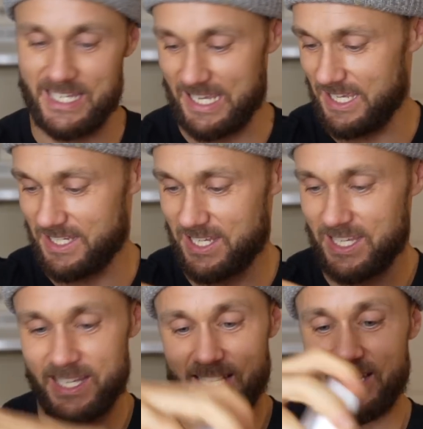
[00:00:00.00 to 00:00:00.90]
and
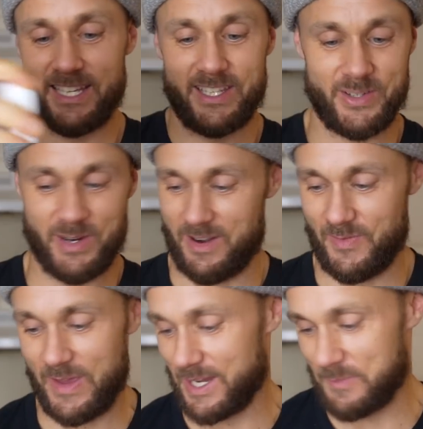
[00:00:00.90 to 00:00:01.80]
you are
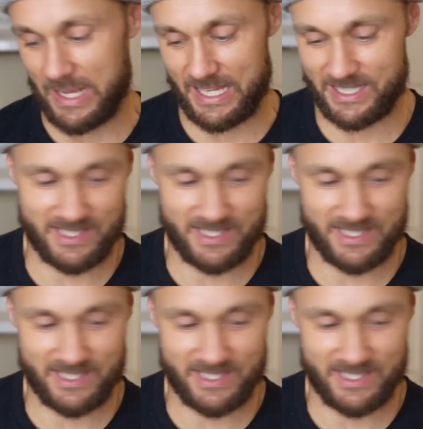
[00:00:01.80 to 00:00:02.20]
offended by this.